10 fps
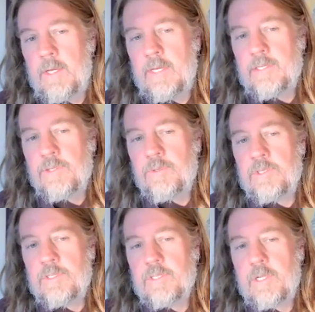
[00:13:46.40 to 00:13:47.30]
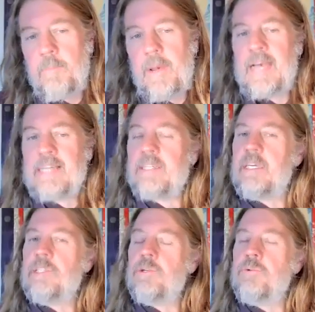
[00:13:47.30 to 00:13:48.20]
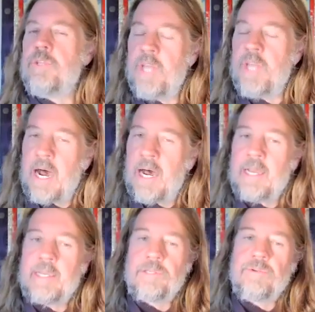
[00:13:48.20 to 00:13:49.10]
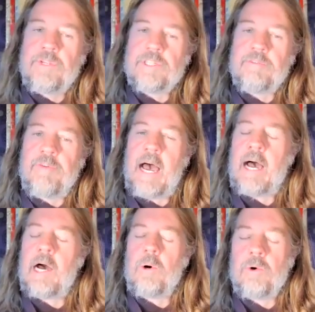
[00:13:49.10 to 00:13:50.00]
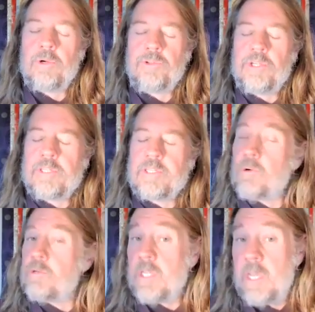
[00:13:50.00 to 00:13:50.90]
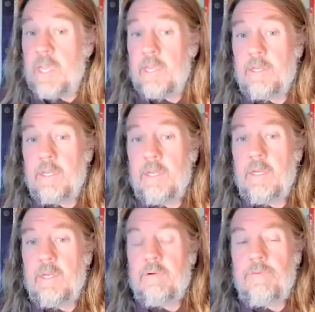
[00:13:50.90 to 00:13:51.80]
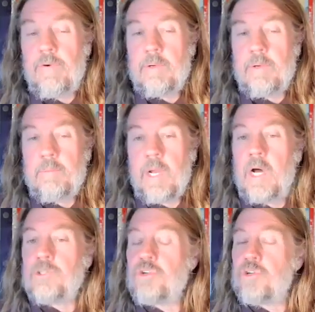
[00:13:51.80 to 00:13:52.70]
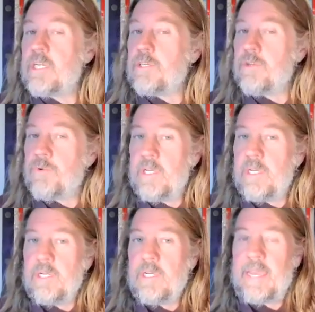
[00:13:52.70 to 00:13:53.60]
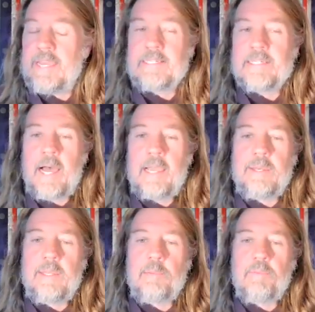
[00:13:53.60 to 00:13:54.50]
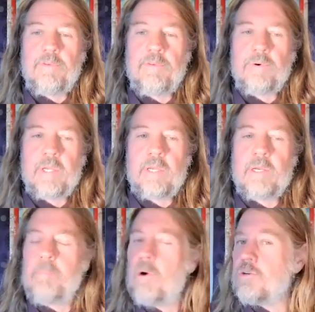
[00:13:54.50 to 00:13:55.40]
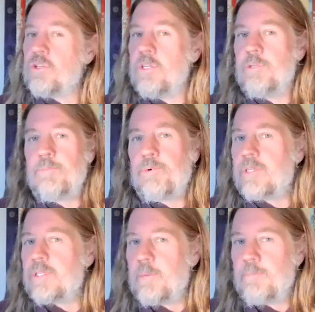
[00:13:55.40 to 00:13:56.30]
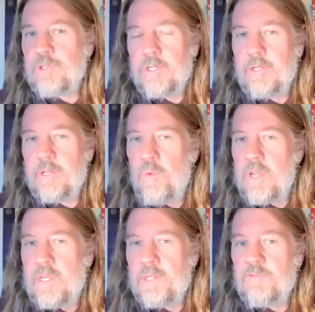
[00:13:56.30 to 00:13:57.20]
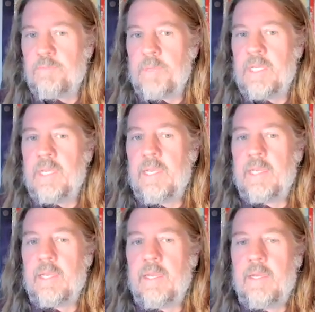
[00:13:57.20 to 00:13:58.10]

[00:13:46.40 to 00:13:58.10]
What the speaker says: And so this capacity to deny, to disavow, or dissociate from contradictory, anxiety-provoking emotion, perception, and ways of being,